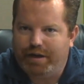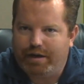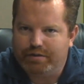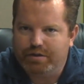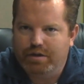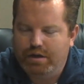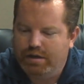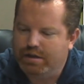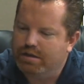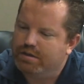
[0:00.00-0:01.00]
valves,
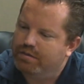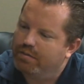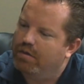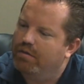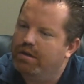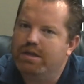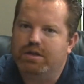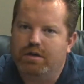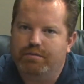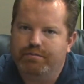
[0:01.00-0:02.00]
because these
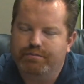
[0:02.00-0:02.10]
are